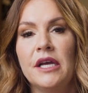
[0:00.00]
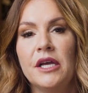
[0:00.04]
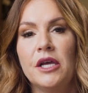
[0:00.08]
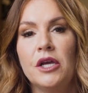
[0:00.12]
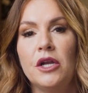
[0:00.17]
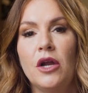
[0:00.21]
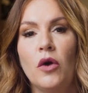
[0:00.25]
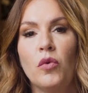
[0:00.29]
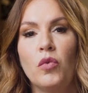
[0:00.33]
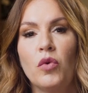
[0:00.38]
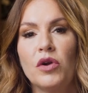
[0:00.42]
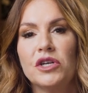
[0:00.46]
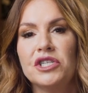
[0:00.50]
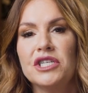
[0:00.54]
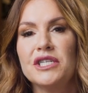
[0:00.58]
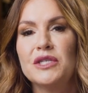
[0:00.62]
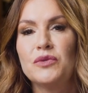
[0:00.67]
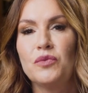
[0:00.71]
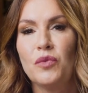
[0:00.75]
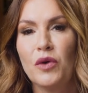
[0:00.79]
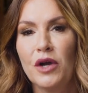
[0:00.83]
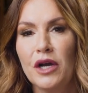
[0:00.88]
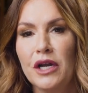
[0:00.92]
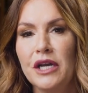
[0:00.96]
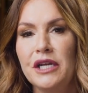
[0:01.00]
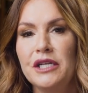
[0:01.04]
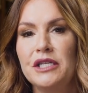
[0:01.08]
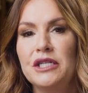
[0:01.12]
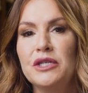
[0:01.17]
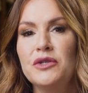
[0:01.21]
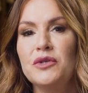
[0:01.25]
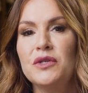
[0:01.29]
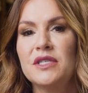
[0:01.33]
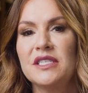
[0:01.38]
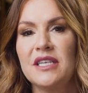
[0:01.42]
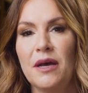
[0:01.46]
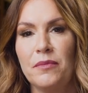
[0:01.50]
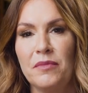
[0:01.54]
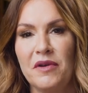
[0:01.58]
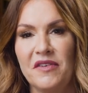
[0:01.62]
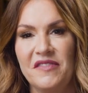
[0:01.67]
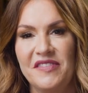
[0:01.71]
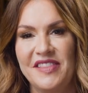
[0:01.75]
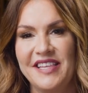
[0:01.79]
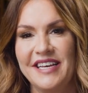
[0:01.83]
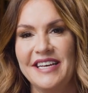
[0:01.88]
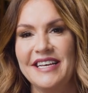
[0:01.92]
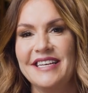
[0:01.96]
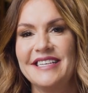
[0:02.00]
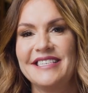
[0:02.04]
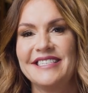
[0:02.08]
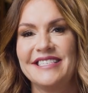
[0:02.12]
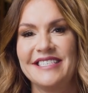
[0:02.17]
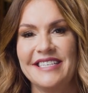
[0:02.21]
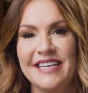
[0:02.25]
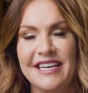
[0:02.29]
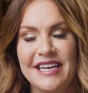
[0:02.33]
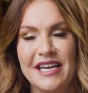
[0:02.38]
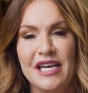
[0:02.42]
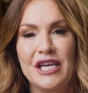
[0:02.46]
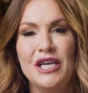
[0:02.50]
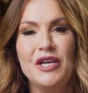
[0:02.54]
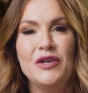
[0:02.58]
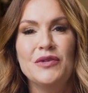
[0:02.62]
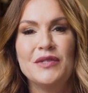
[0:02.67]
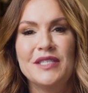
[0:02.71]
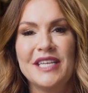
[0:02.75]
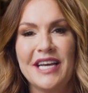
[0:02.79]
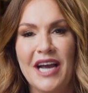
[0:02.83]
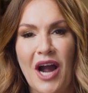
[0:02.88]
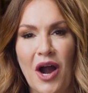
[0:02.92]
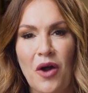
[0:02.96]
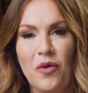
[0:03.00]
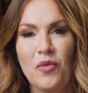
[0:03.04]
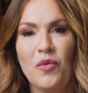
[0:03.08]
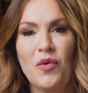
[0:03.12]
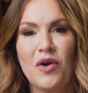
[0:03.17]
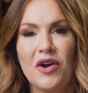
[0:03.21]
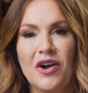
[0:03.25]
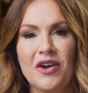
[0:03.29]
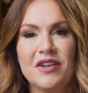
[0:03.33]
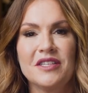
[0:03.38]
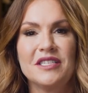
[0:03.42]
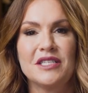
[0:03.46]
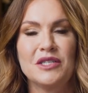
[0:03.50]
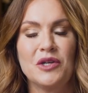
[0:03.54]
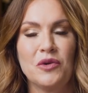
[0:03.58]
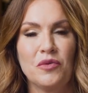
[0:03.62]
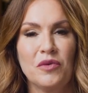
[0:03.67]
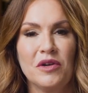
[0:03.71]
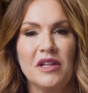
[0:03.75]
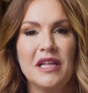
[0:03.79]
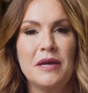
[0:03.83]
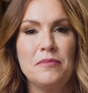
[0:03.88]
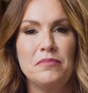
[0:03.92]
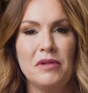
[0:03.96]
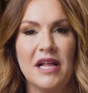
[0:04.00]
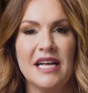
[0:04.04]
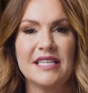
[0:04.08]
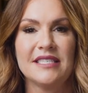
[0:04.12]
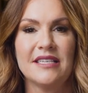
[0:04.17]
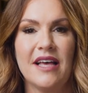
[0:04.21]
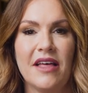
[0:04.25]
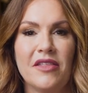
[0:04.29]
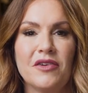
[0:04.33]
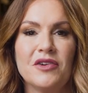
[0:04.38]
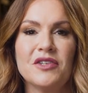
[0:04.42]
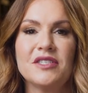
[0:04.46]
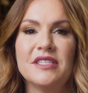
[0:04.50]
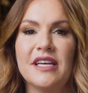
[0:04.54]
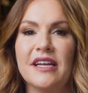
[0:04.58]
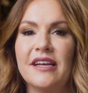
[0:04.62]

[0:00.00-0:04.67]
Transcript: going to do some of this using our words to really bless others.